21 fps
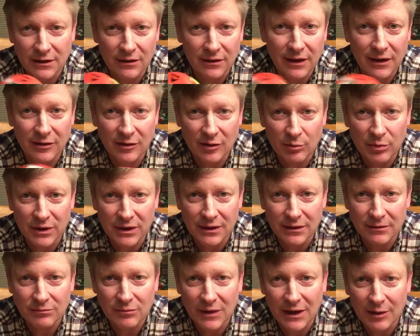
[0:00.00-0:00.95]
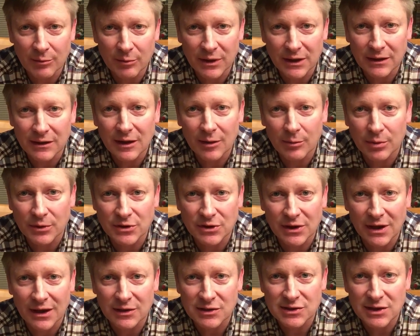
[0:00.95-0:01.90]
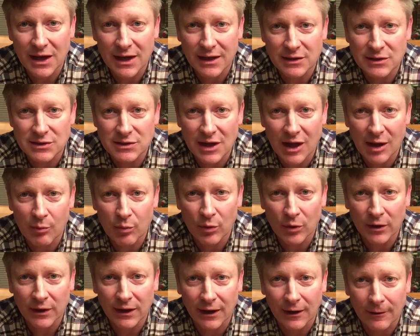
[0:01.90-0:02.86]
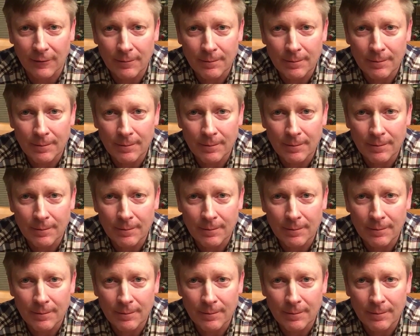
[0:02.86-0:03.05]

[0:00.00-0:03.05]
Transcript: it'll get to be ambient temperature outside and stop working.